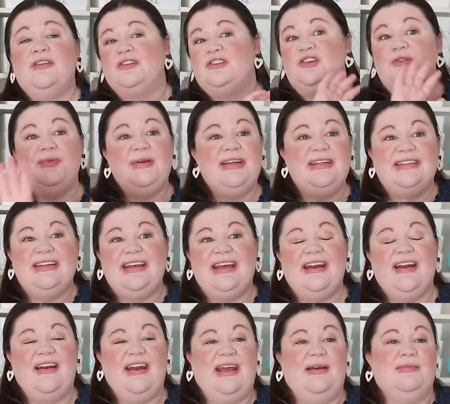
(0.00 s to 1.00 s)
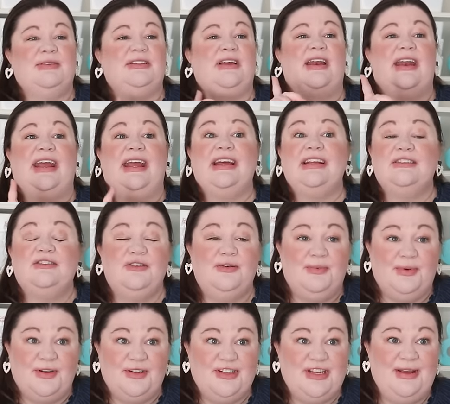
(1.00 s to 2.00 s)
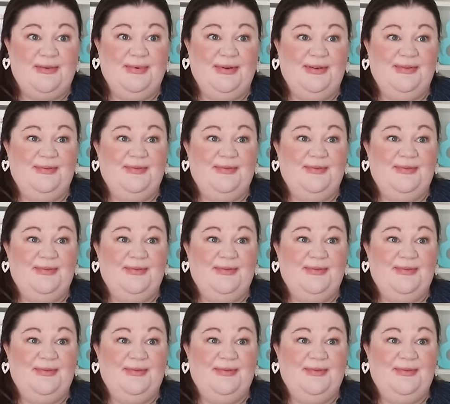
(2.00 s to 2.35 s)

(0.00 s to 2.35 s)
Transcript: super easy to get on Amazon and super cheap.